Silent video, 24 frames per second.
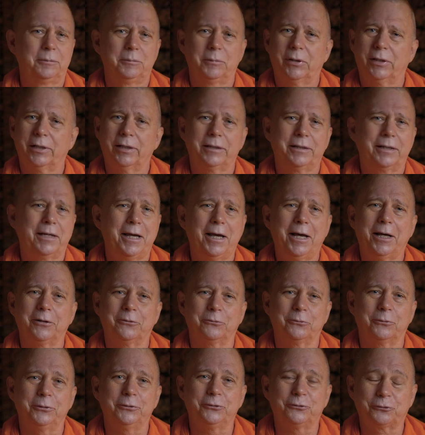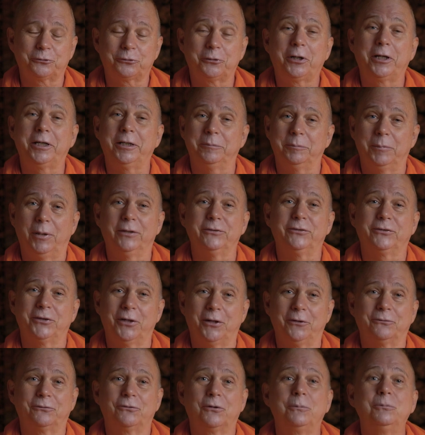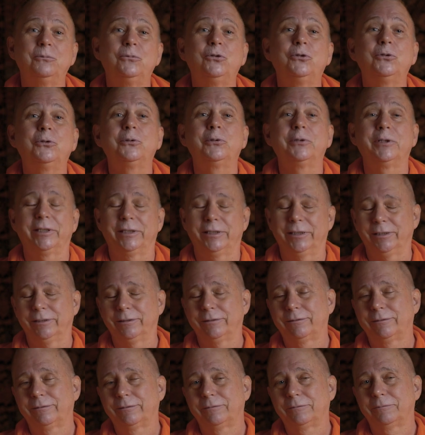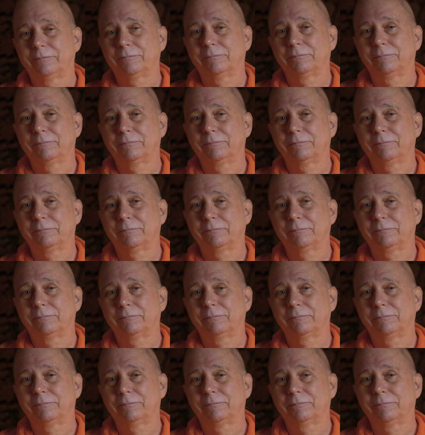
but I can't restrain myself from doing it.